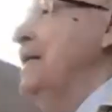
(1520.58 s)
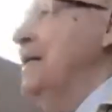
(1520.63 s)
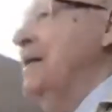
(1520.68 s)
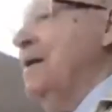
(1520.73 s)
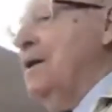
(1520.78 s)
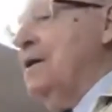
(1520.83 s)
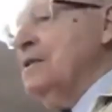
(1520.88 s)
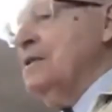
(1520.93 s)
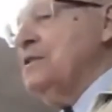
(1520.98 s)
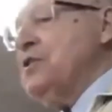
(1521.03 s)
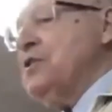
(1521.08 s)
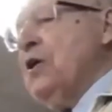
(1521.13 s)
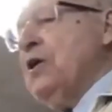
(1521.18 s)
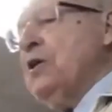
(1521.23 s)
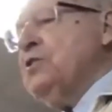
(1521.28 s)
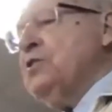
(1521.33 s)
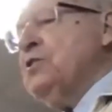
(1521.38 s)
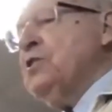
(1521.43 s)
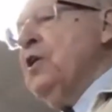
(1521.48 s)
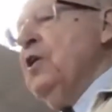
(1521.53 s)
on
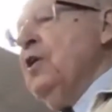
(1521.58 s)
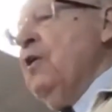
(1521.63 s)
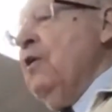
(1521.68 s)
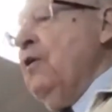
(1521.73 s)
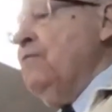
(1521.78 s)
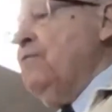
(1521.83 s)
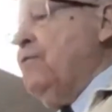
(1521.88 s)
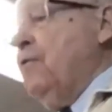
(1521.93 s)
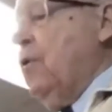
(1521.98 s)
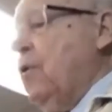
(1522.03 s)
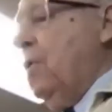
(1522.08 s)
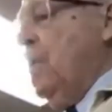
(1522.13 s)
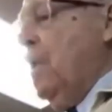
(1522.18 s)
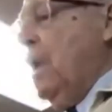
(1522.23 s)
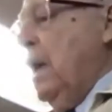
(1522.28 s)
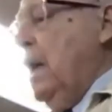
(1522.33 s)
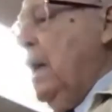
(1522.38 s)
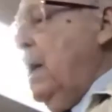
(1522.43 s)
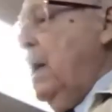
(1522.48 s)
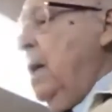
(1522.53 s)
search
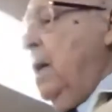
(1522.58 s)
for